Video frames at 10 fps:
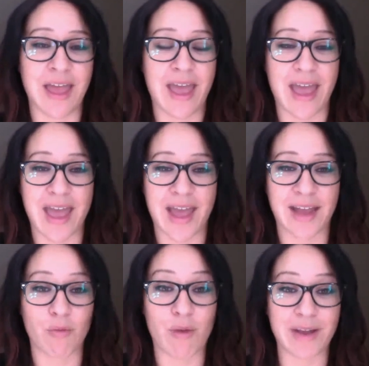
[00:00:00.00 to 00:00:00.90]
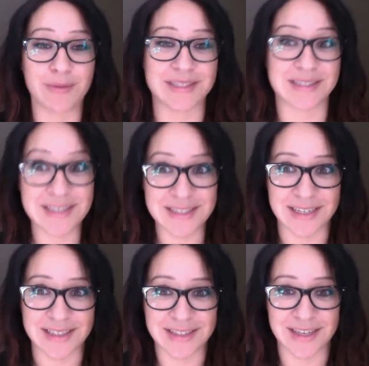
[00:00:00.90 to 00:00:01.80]
and way to assist
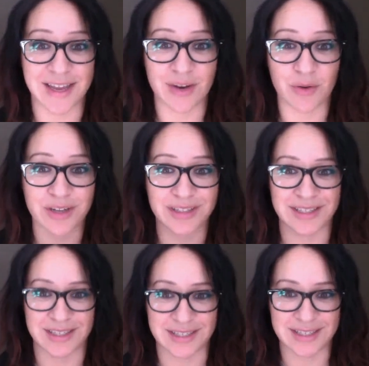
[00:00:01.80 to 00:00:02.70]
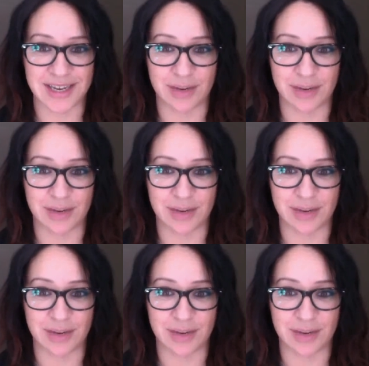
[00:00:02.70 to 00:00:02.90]
us in order to succeed.